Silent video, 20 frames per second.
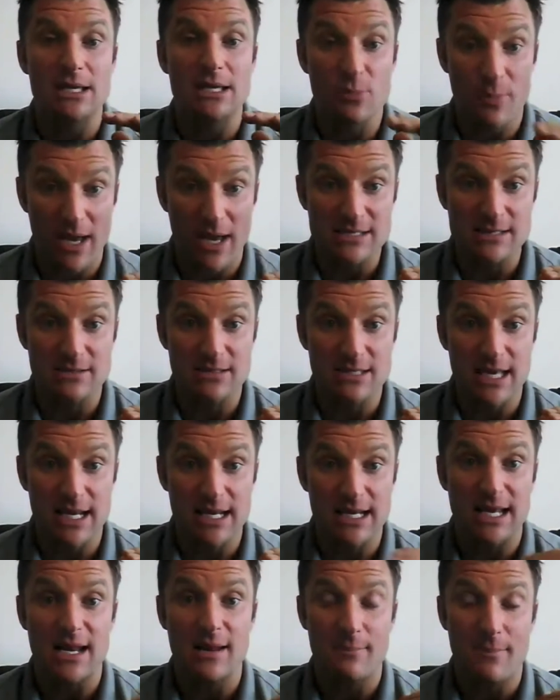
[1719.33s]
You're basically
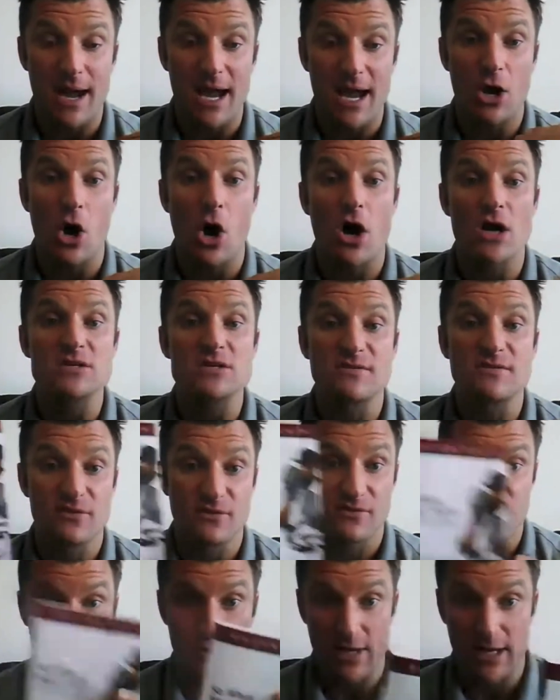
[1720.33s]
getting it at my cost
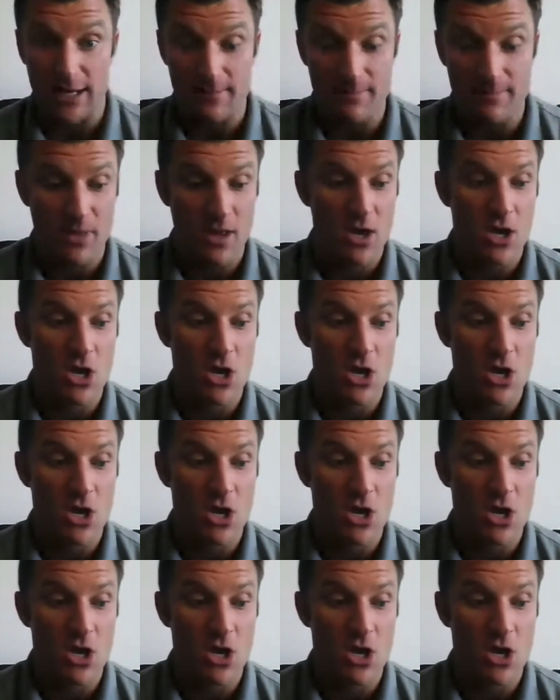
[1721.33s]
for free.